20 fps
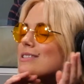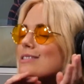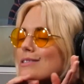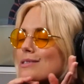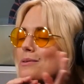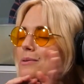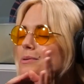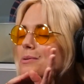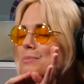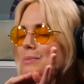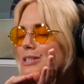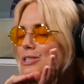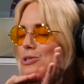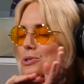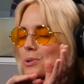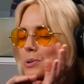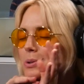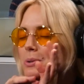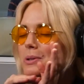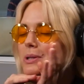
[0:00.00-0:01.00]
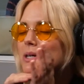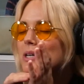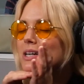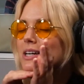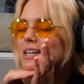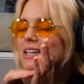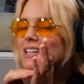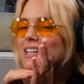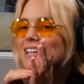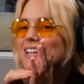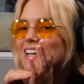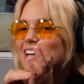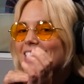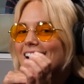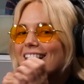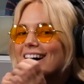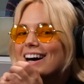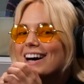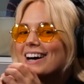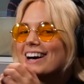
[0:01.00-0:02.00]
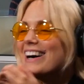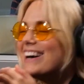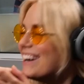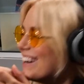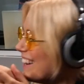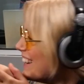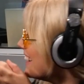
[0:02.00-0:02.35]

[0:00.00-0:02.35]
so much cooler. Uh,